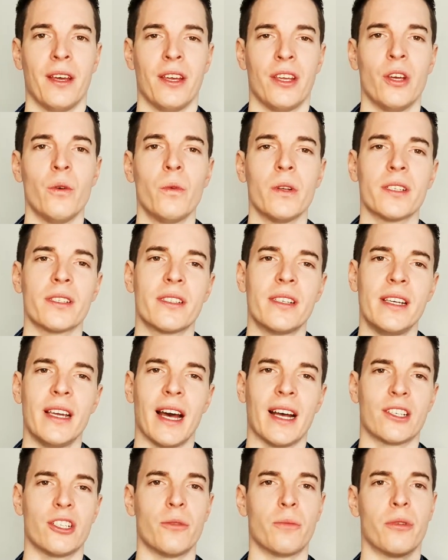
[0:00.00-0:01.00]
you will see
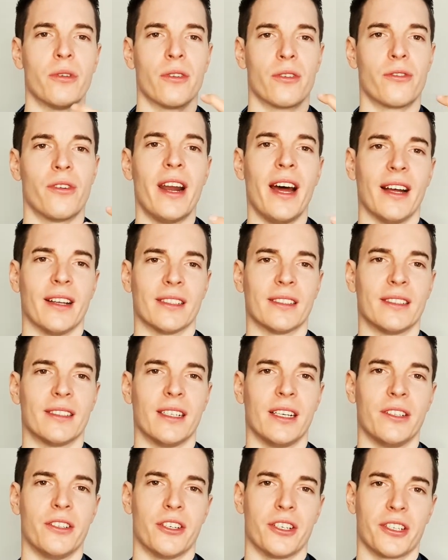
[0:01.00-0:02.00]
as you progress
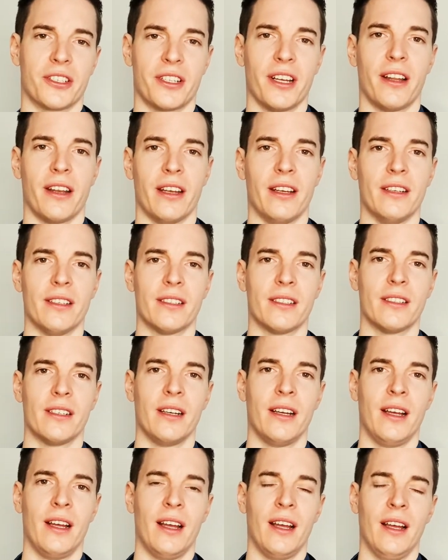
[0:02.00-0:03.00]
in your studies
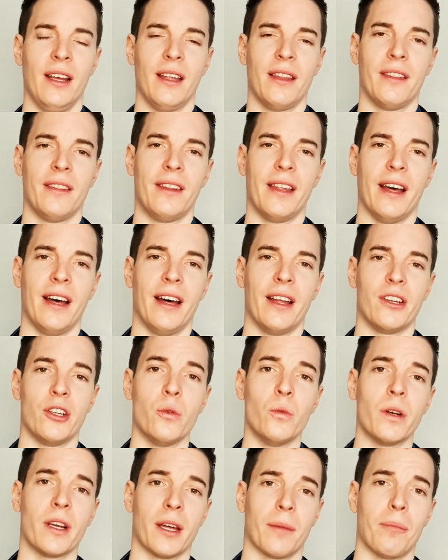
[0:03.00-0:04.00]
that you
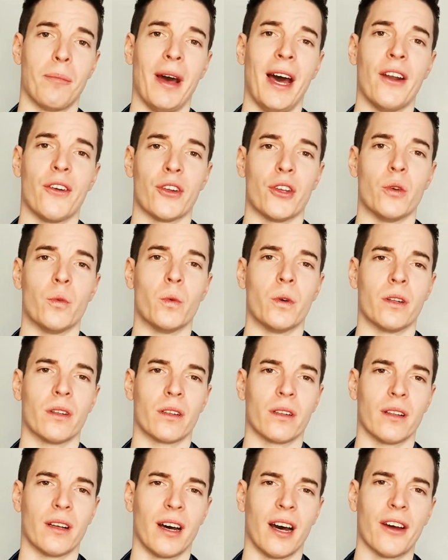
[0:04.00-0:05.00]
will get better, you
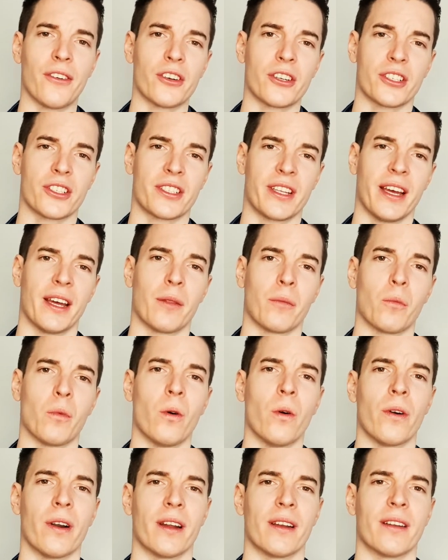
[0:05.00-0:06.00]
will understand
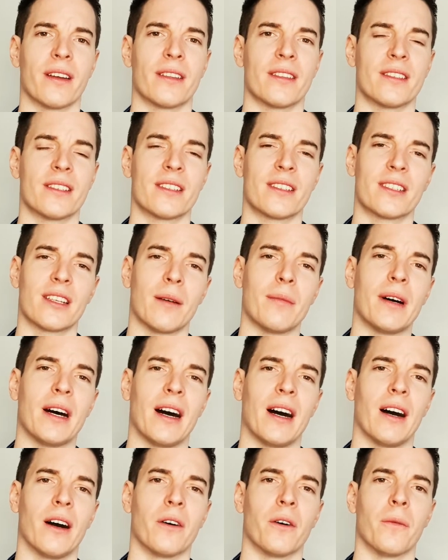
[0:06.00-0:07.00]
more, and it
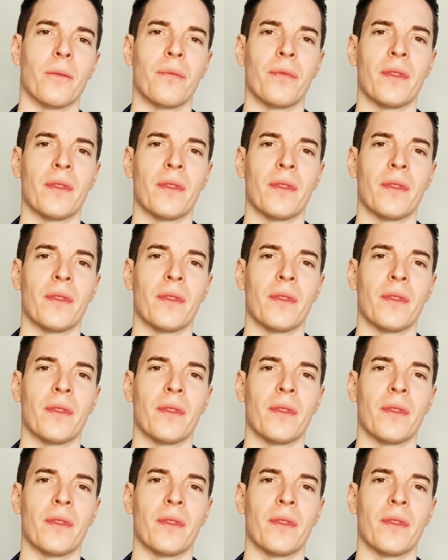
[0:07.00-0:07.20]
somehow